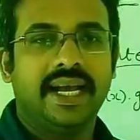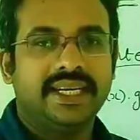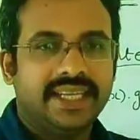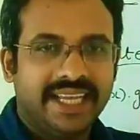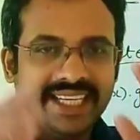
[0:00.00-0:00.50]

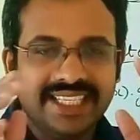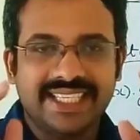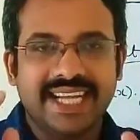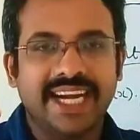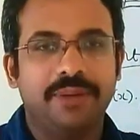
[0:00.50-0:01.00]
and
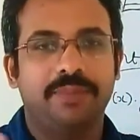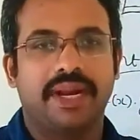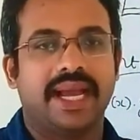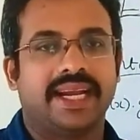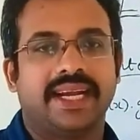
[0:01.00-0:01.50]
inside
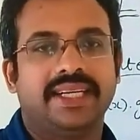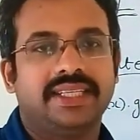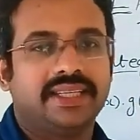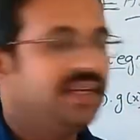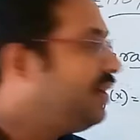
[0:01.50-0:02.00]

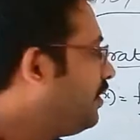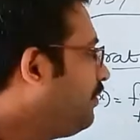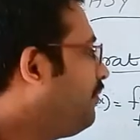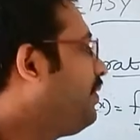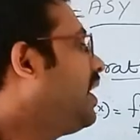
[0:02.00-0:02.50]
bracket
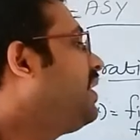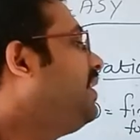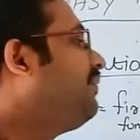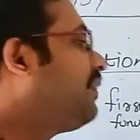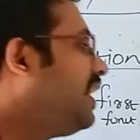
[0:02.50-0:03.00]
we are
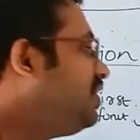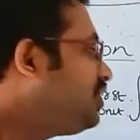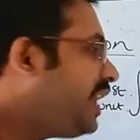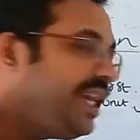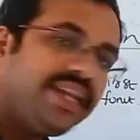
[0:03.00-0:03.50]

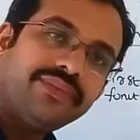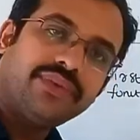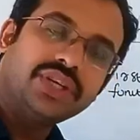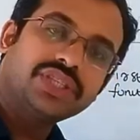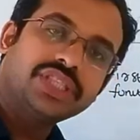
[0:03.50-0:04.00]
differentiating
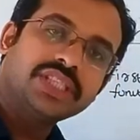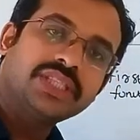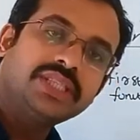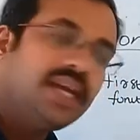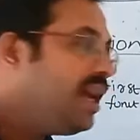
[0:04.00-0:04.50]

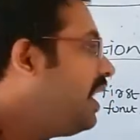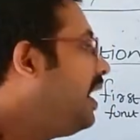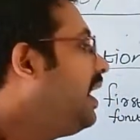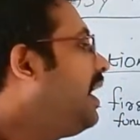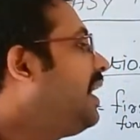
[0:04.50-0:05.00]
function
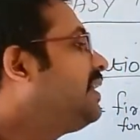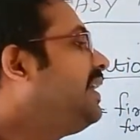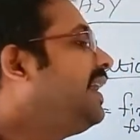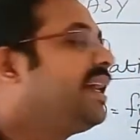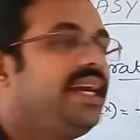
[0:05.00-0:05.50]
and
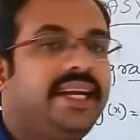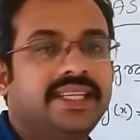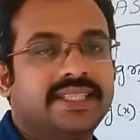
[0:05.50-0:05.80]
integrating.